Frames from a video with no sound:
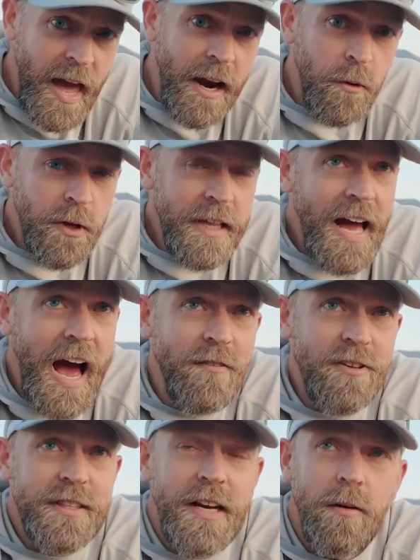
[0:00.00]
And I really
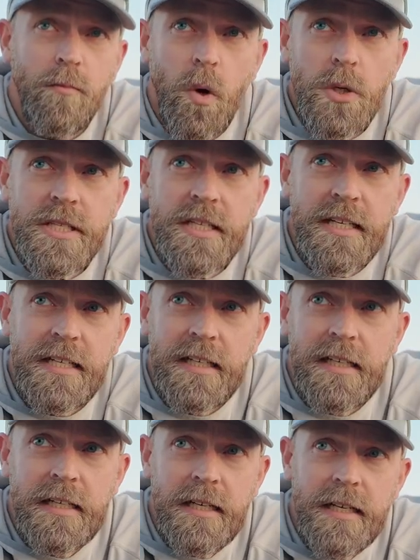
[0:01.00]
have it there mostly
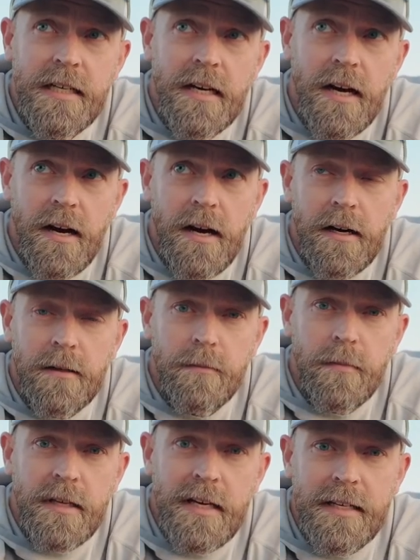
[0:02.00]

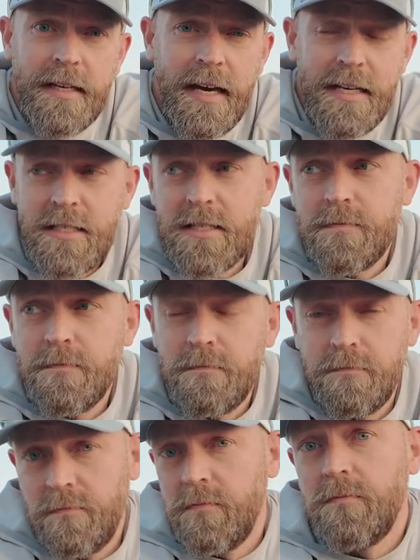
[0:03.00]
in case,
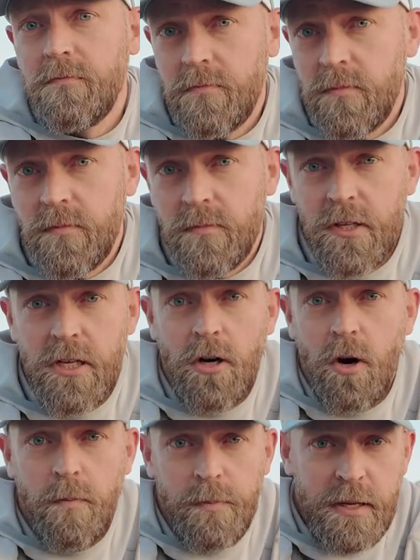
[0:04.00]

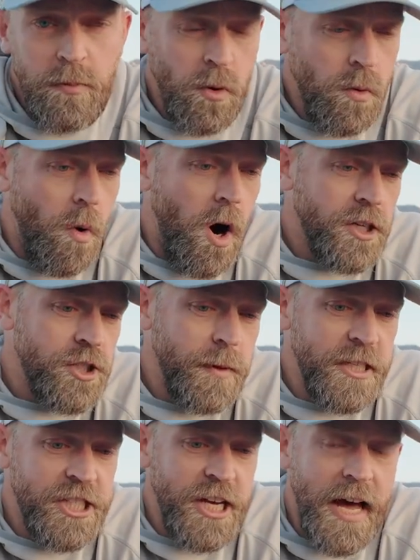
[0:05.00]
people who watch
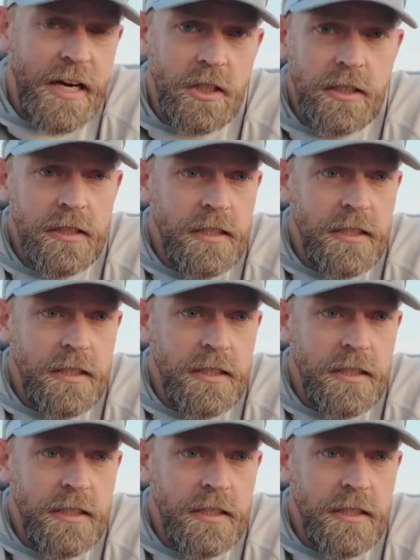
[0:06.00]
my channel